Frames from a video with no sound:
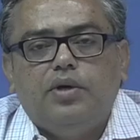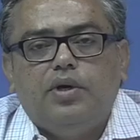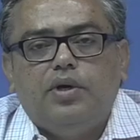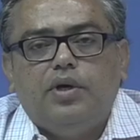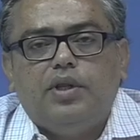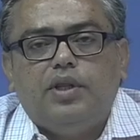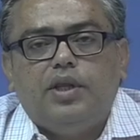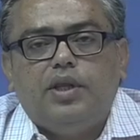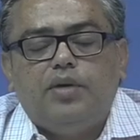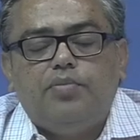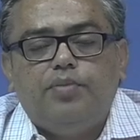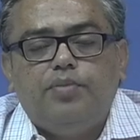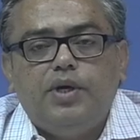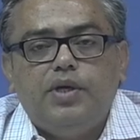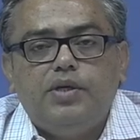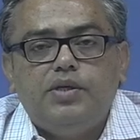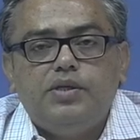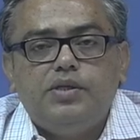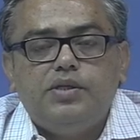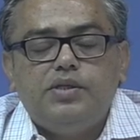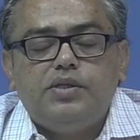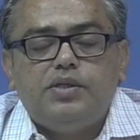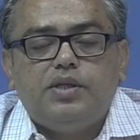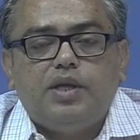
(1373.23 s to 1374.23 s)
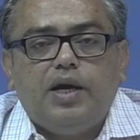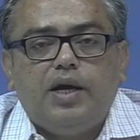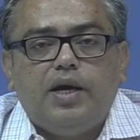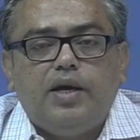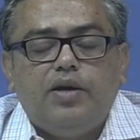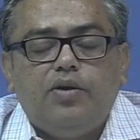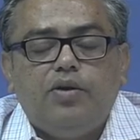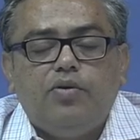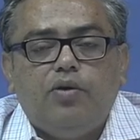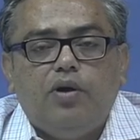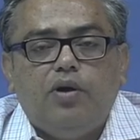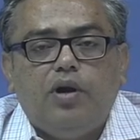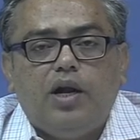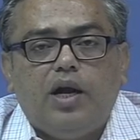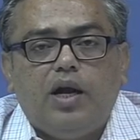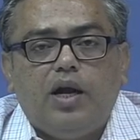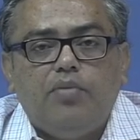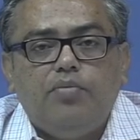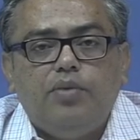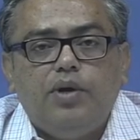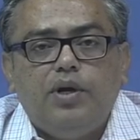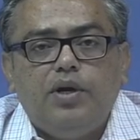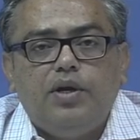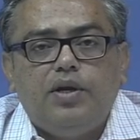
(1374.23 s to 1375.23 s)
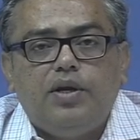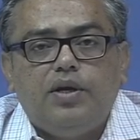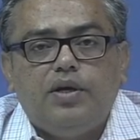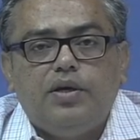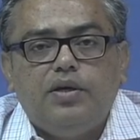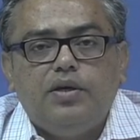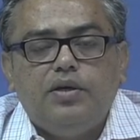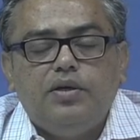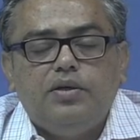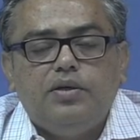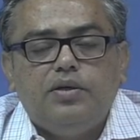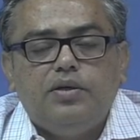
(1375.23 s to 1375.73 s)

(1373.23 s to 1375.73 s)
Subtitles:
That means that your liability